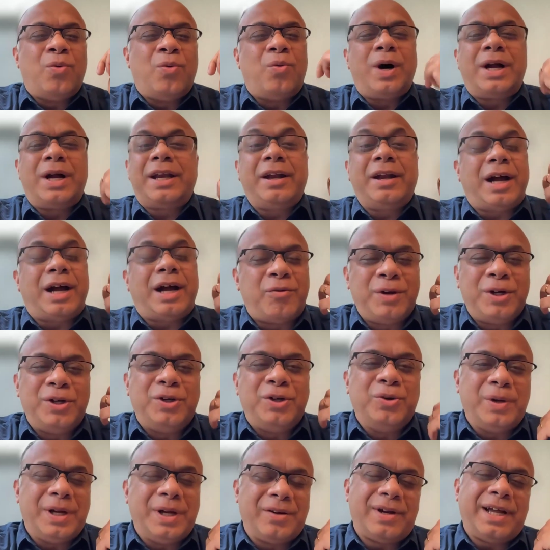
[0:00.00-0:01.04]
What are we
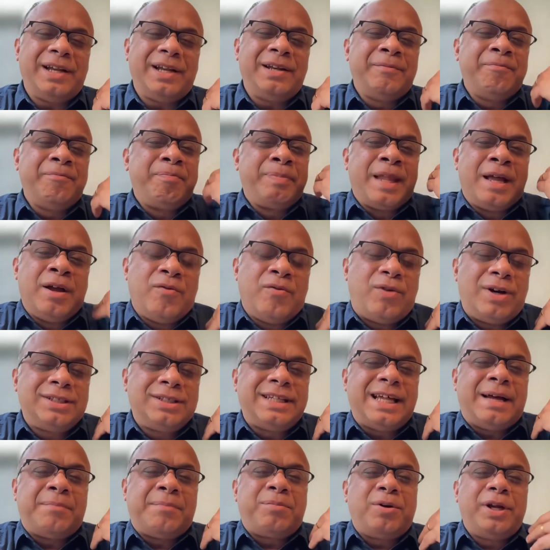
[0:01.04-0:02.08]
doing, right? For
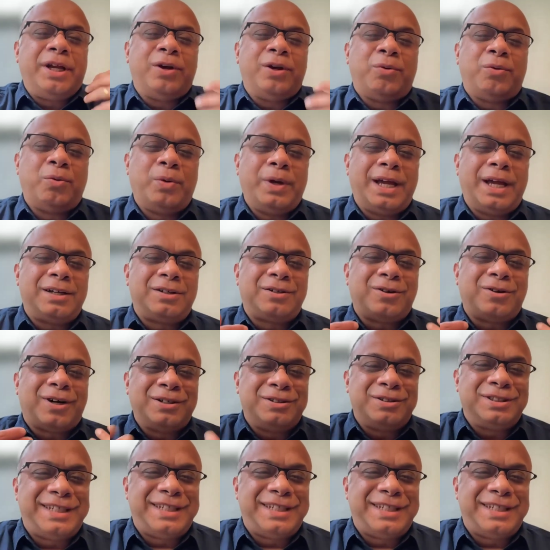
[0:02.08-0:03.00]
example, we are talking to